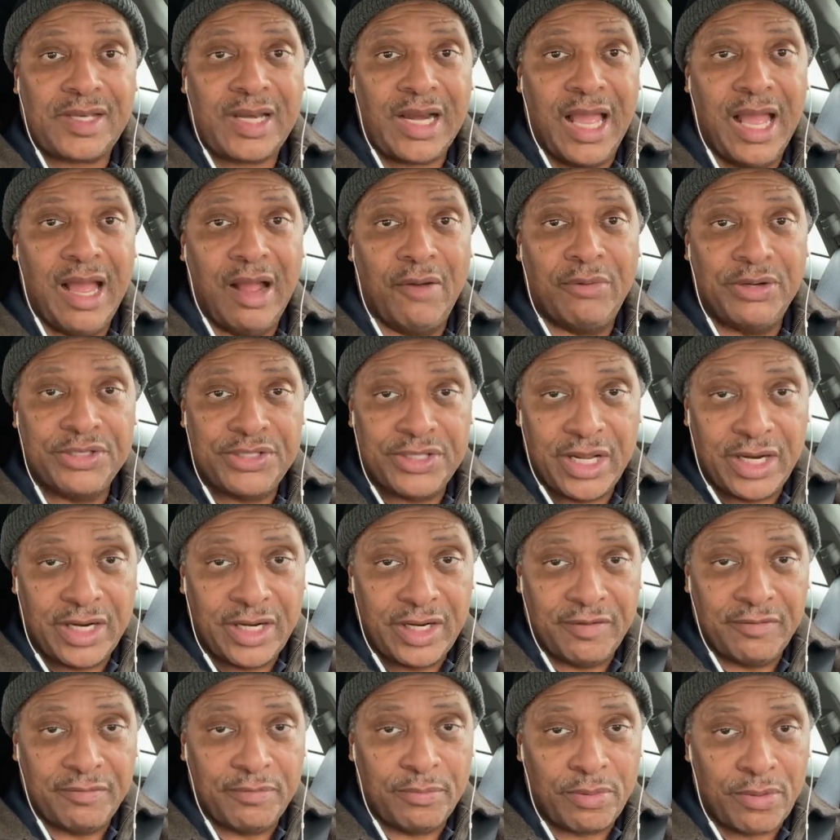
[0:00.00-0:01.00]

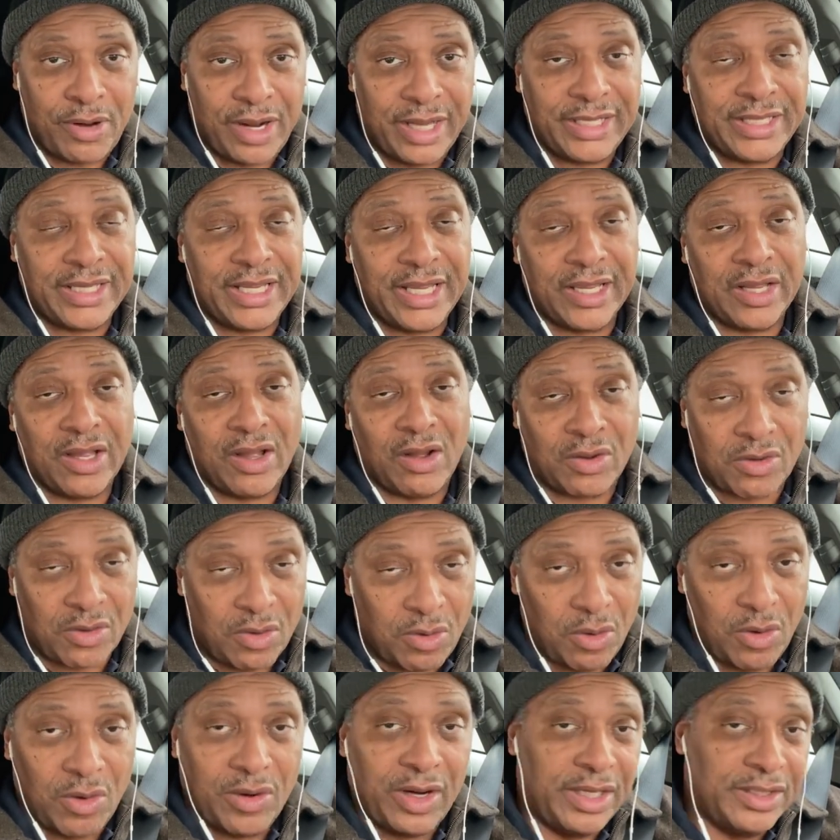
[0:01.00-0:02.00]
regenerative braking,
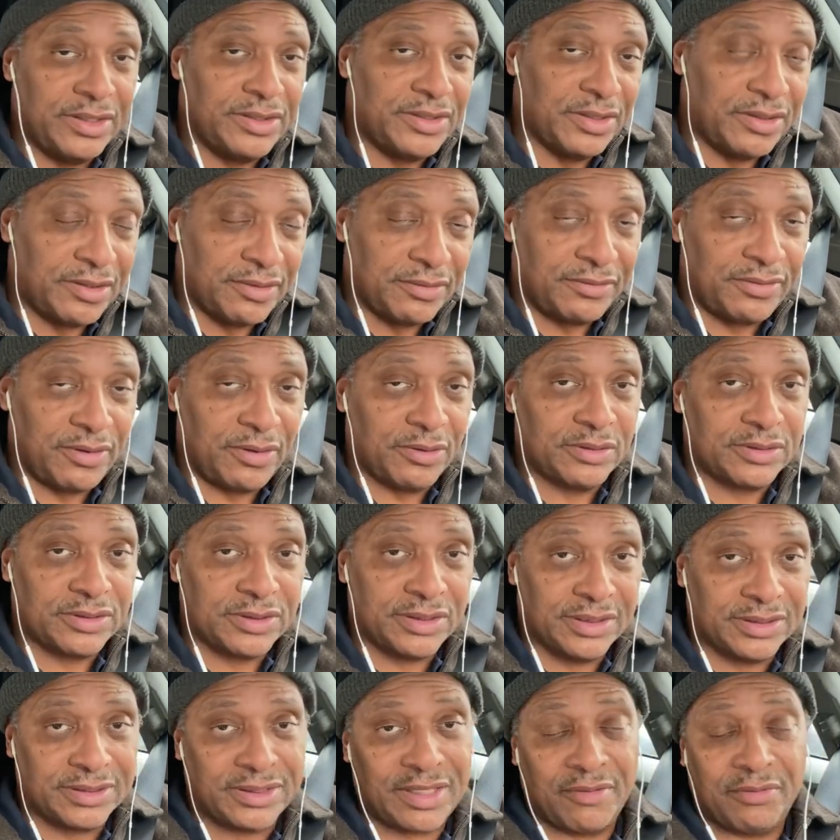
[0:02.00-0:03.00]
according to the folks,
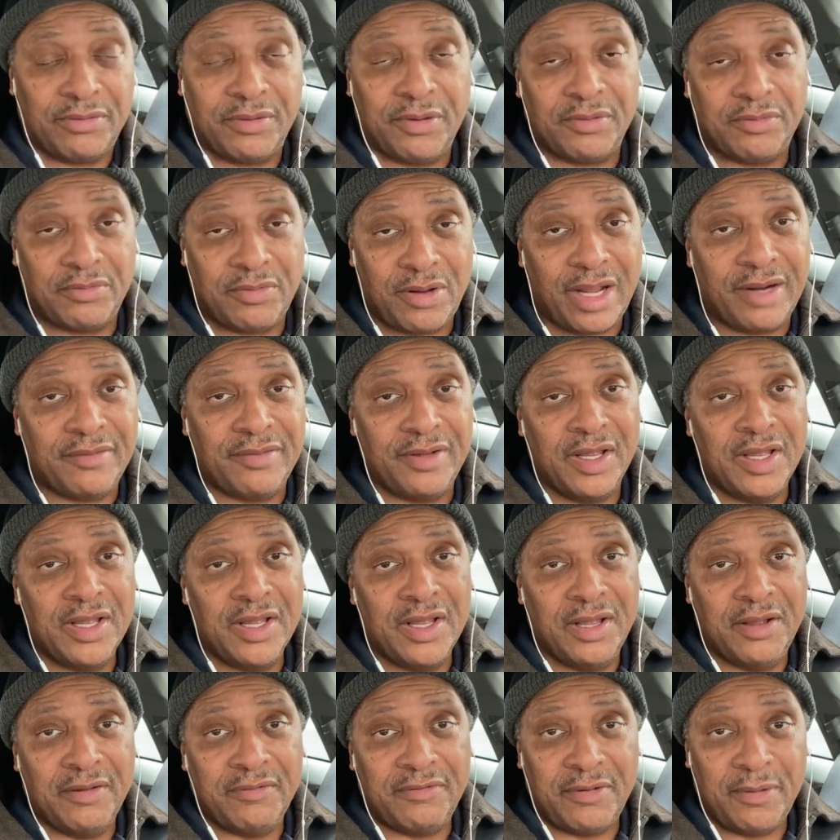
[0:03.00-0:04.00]
the stuff we've read
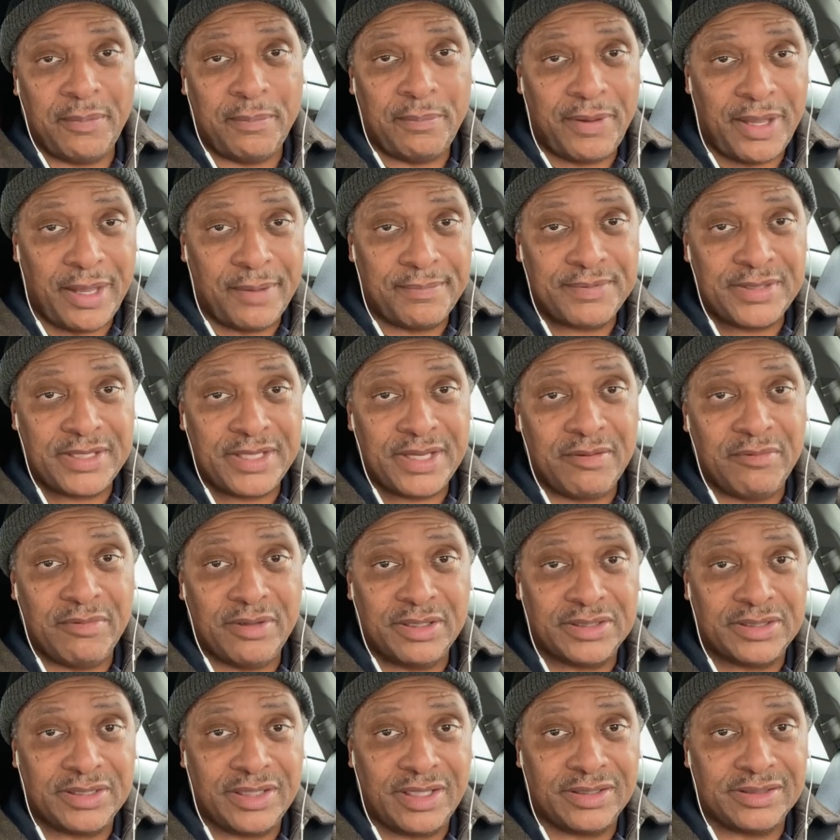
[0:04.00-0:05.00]
from Pepsi,
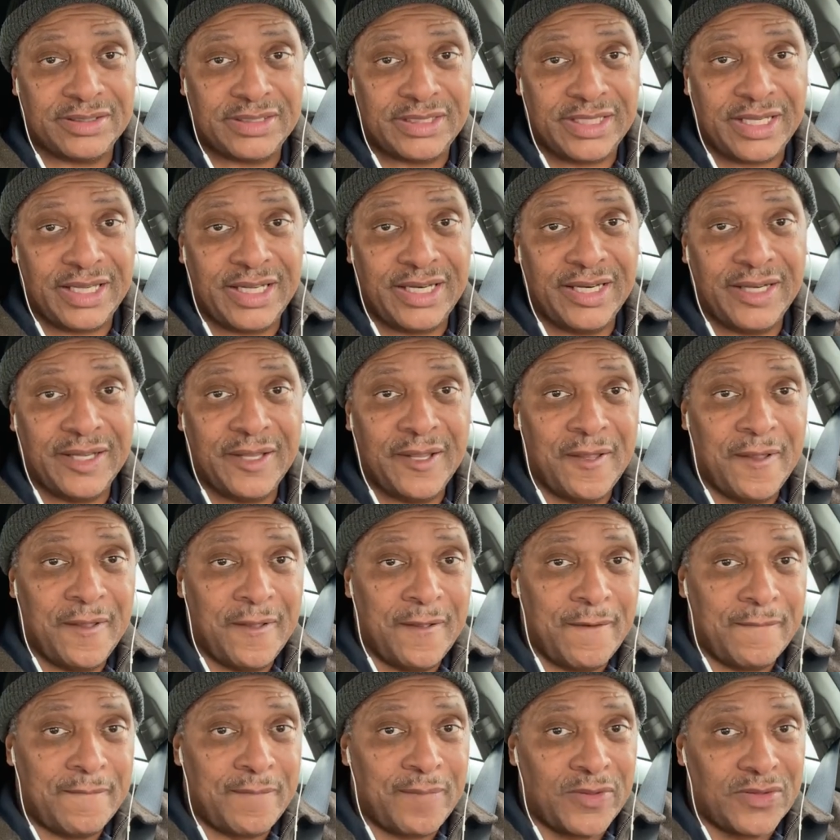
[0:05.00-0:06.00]
results in
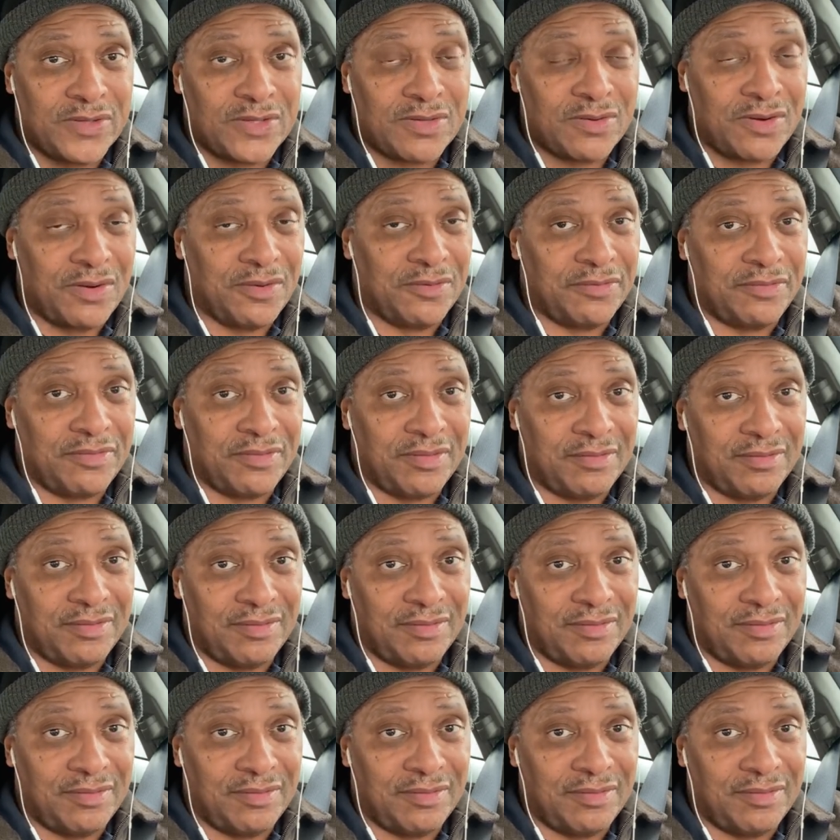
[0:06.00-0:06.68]
sort of